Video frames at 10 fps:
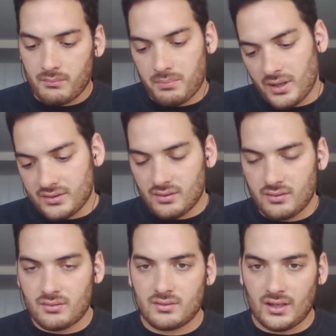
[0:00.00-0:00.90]

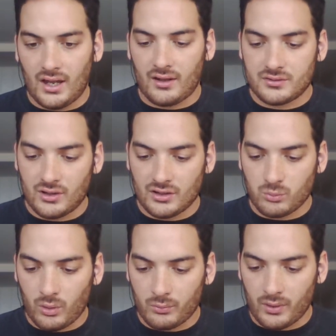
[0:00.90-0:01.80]
but yeah, so that's
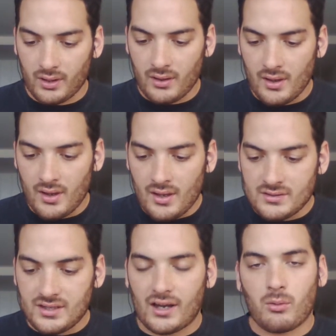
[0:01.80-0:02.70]
one way.
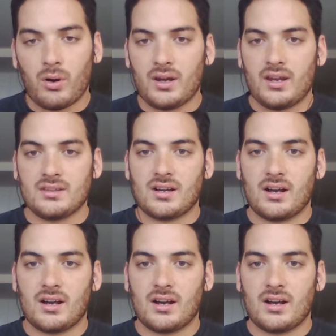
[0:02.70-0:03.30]
Second one is